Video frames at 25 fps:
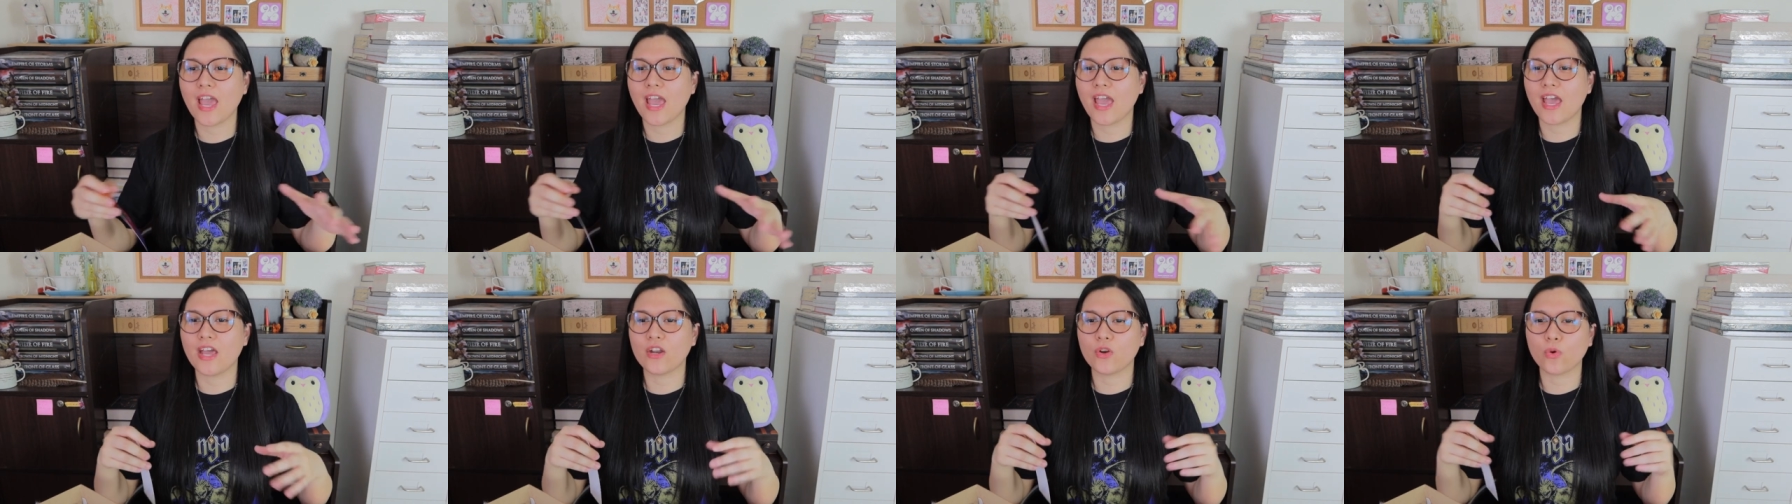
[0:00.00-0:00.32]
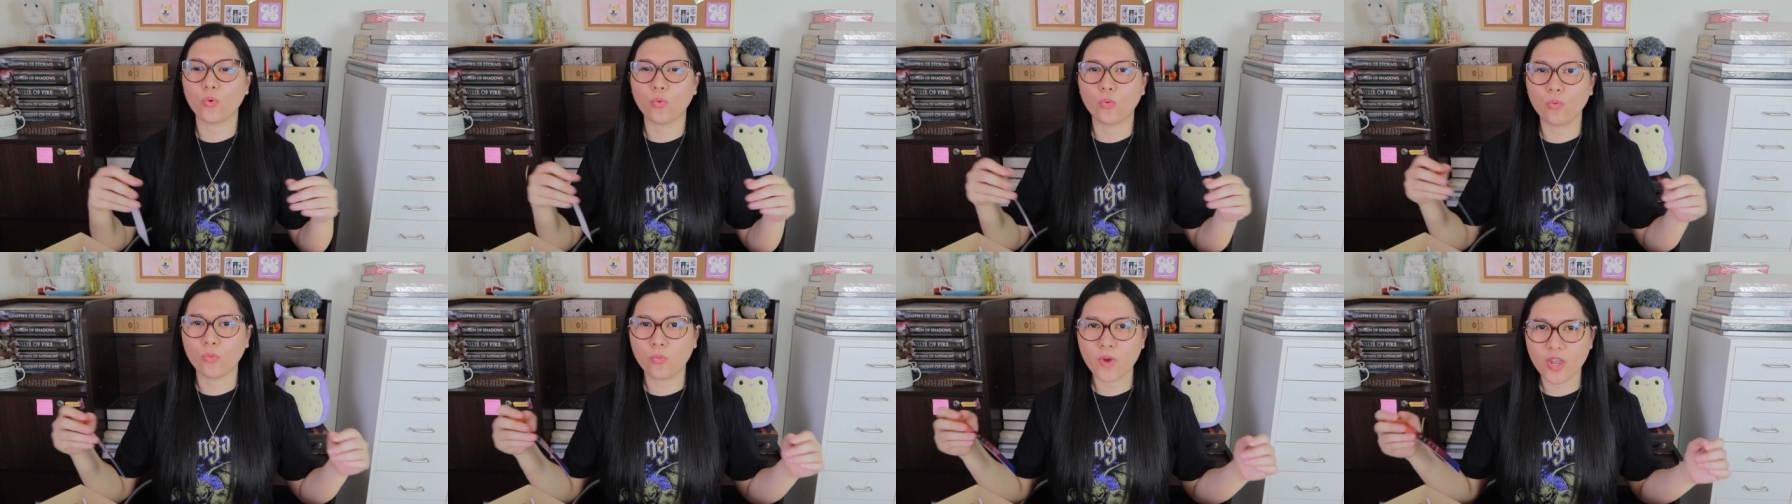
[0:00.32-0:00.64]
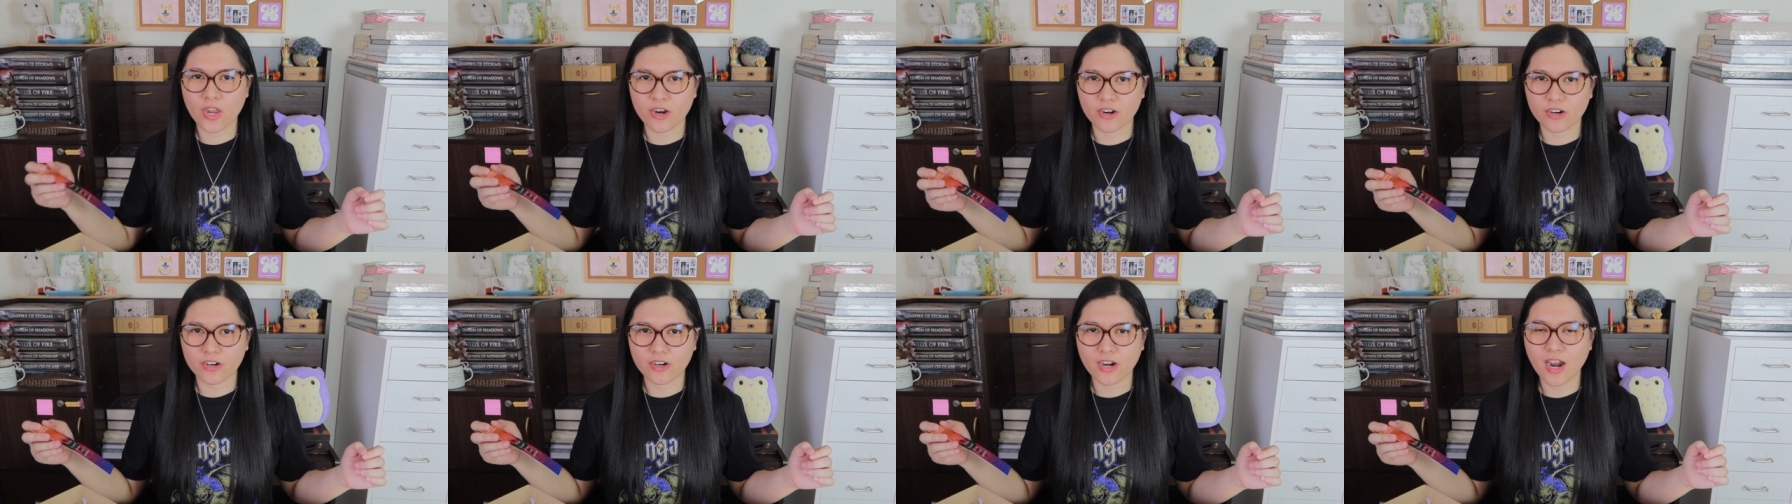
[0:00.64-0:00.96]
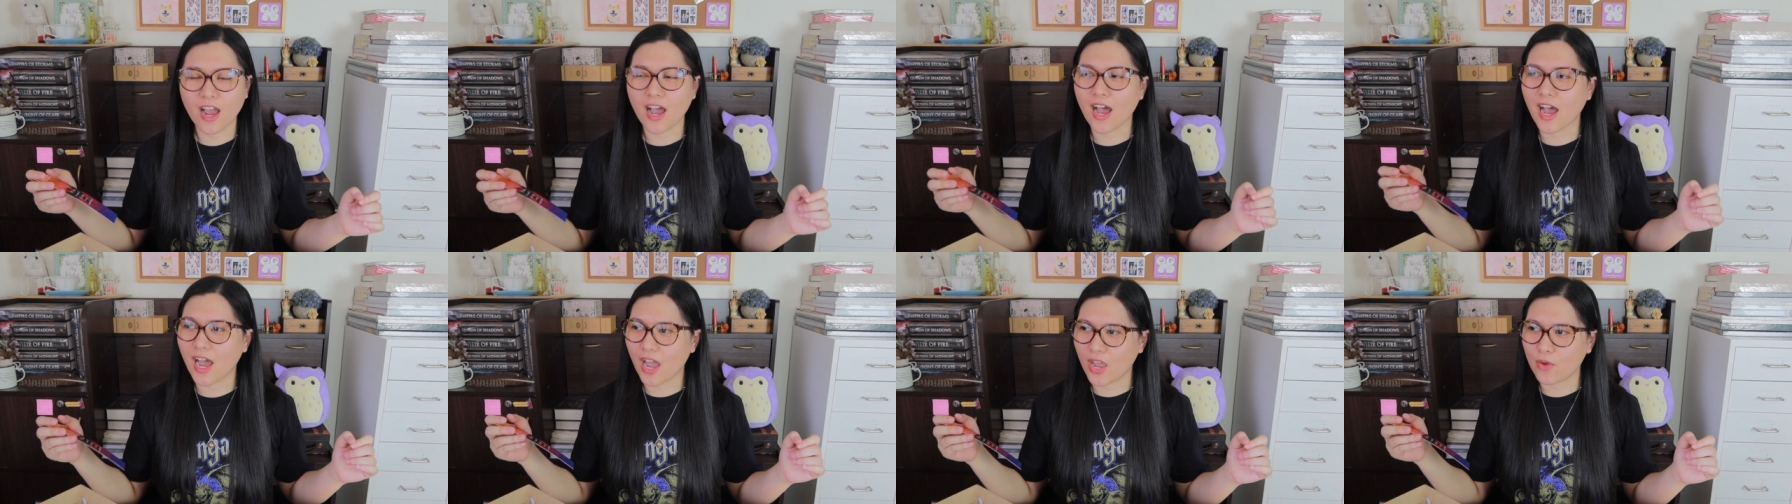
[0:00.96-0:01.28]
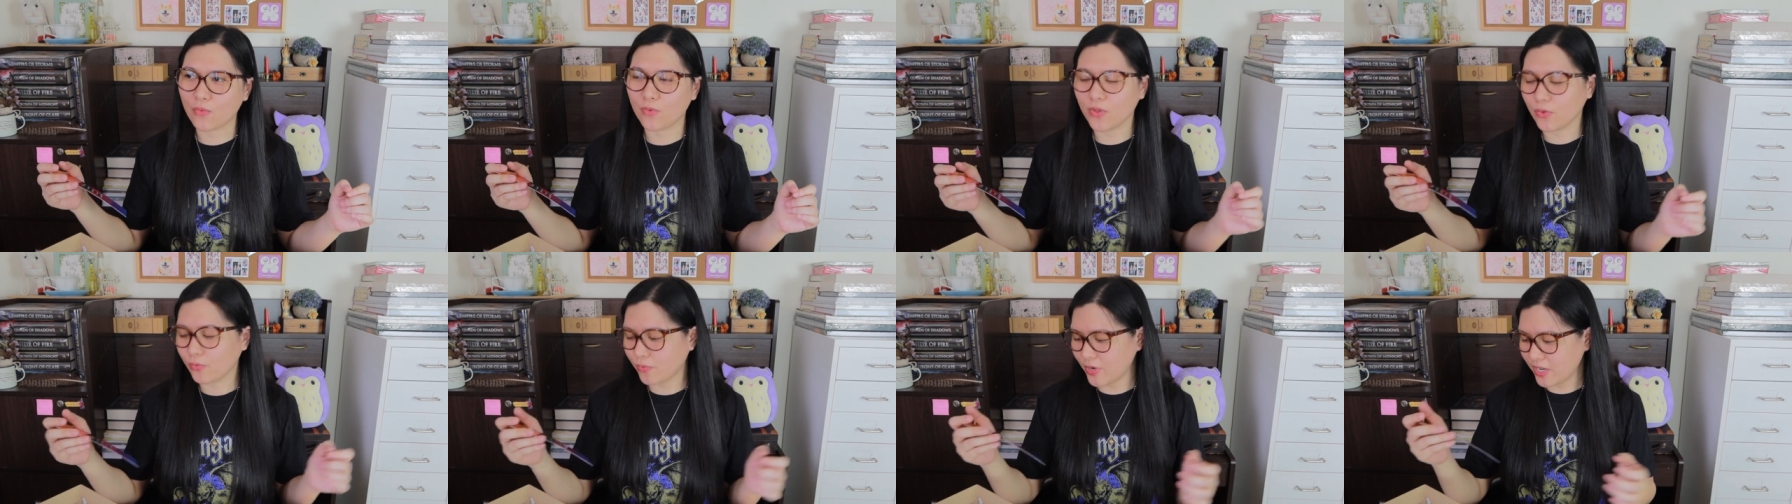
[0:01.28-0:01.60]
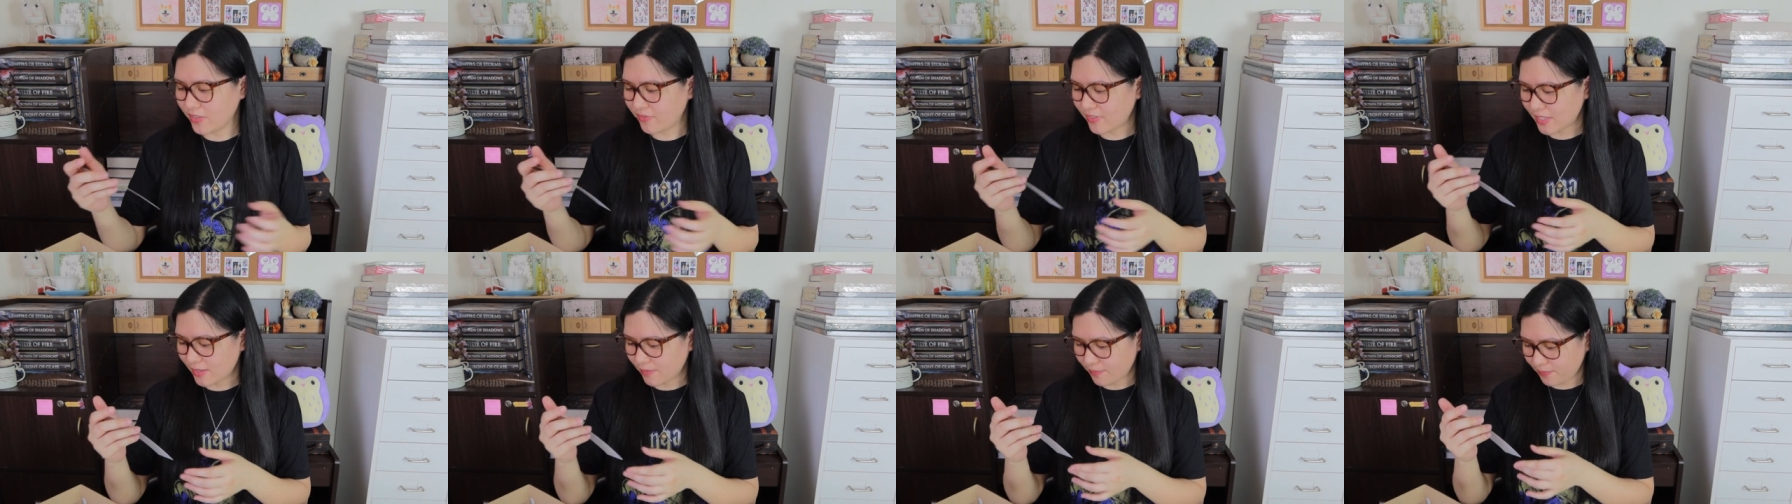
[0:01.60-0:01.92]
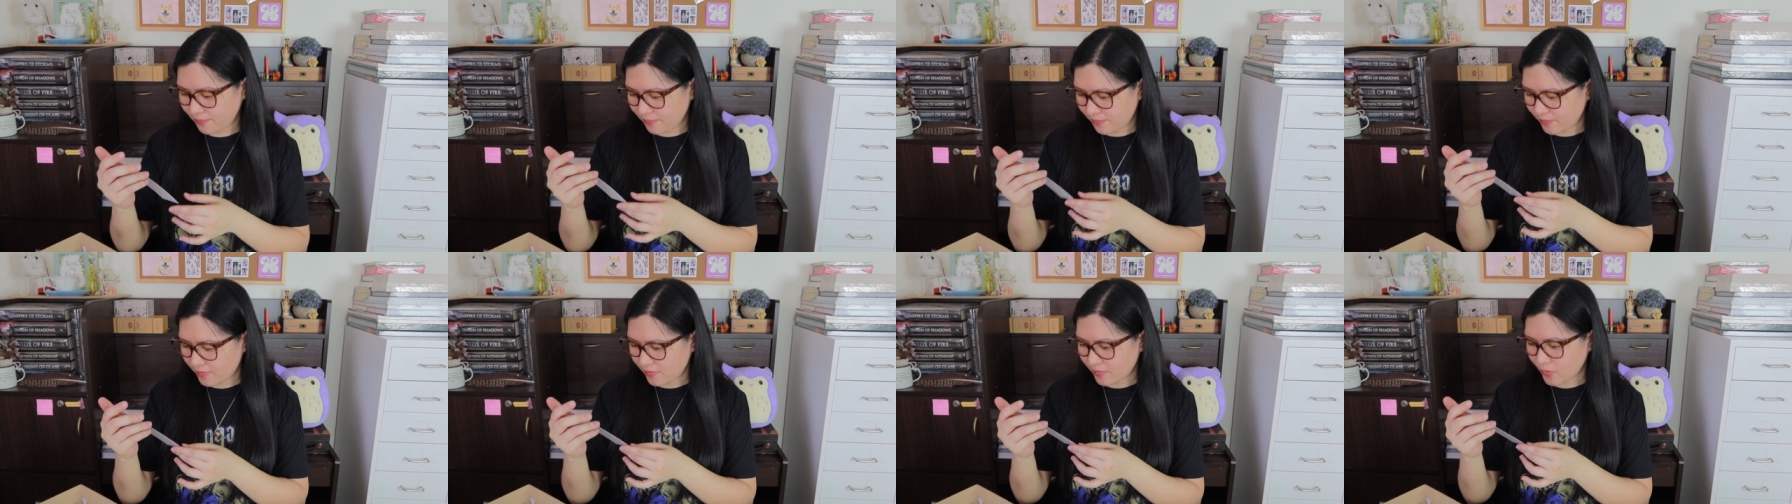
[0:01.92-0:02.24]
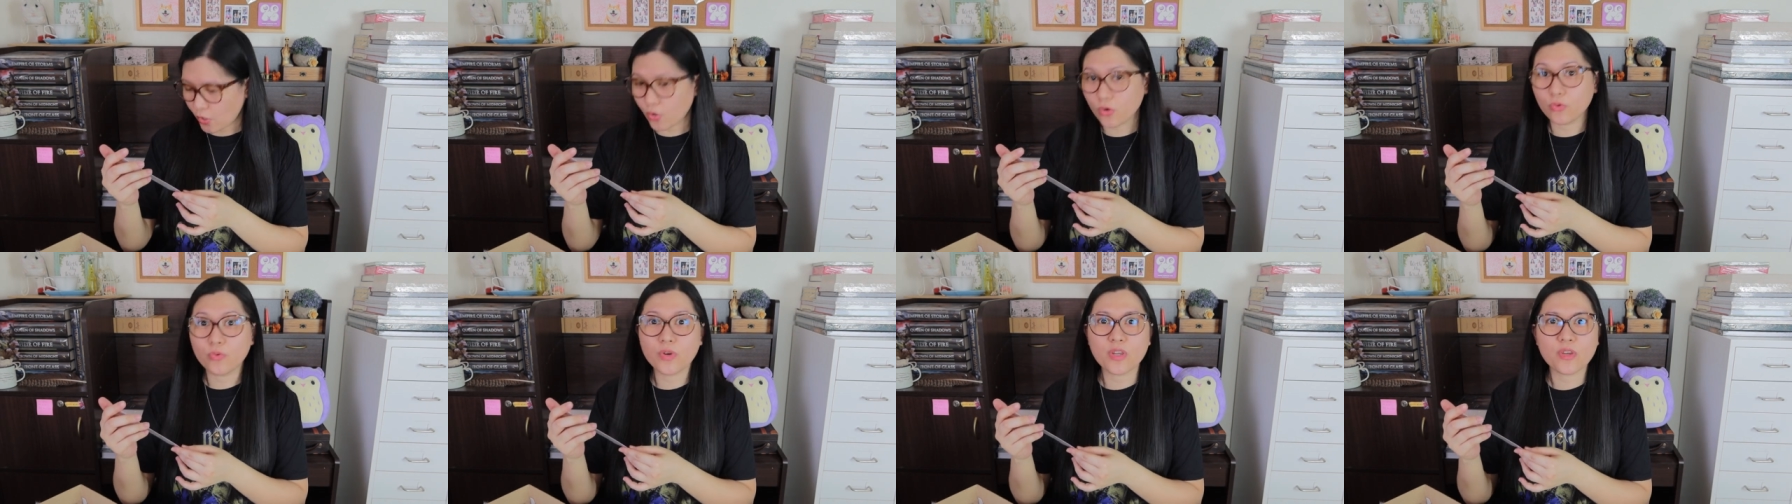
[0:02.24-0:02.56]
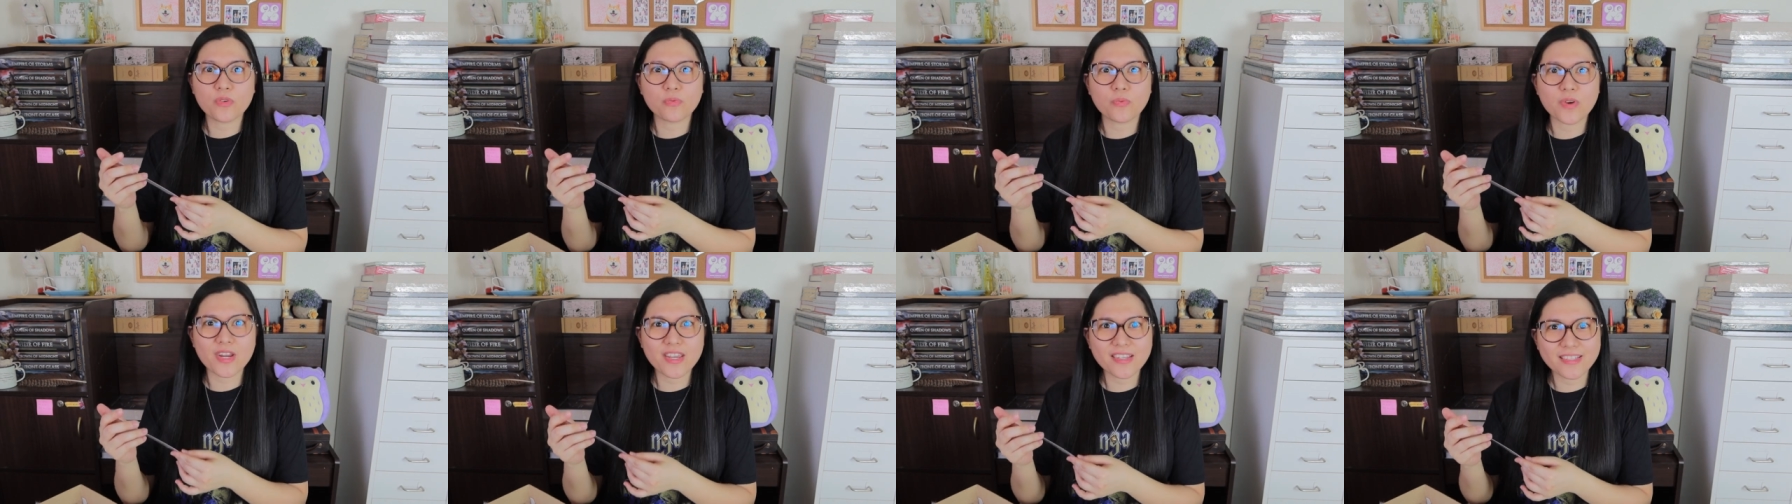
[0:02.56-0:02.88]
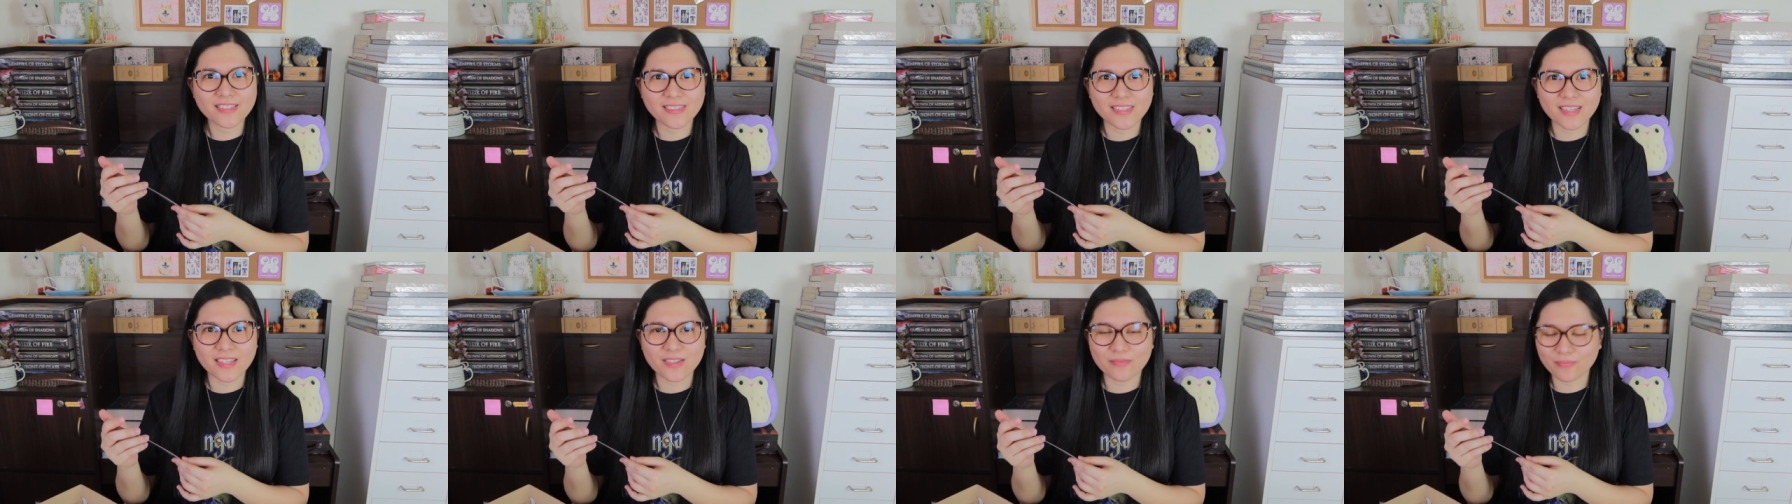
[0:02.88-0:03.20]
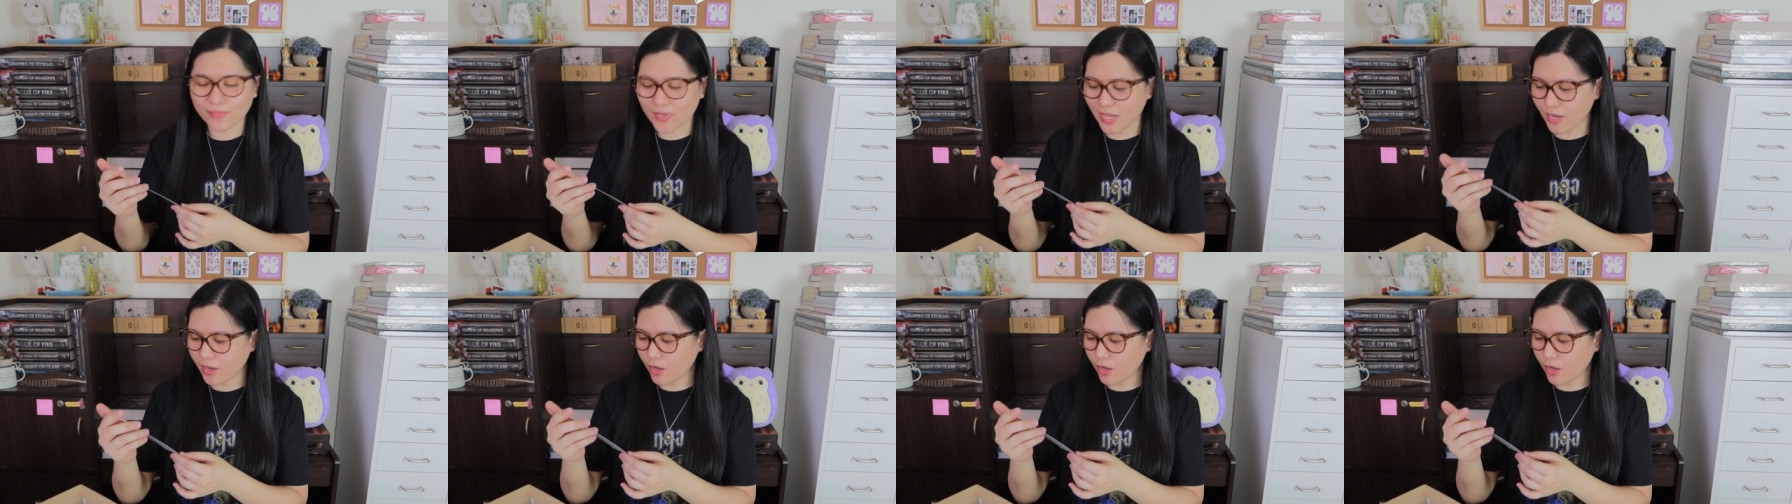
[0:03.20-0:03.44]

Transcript: and where I will read them or reread them.